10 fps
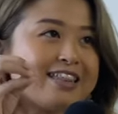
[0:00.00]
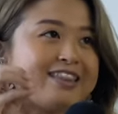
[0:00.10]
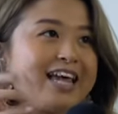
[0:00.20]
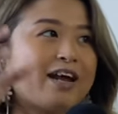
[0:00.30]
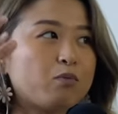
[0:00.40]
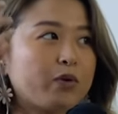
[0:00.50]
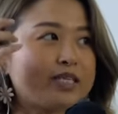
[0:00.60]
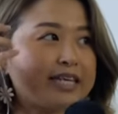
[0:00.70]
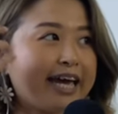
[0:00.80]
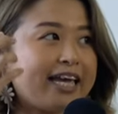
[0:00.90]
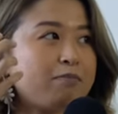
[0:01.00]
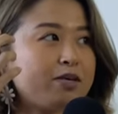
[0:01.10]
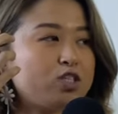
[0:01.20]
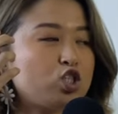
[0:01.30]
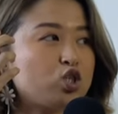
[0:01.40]
that was
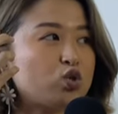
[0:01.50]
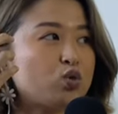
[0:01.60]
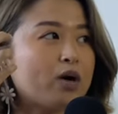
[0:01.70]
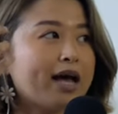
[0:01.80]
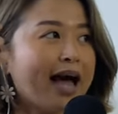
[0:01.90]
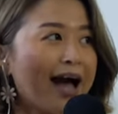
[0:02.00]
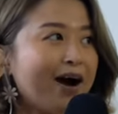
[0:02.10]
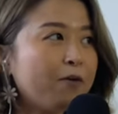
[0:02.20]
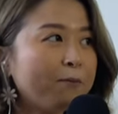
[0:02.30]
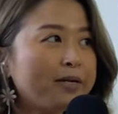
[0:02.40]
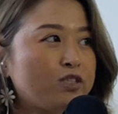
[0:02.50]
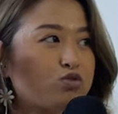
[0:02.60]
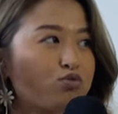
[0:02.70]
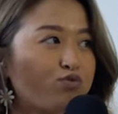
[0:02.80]
able to help me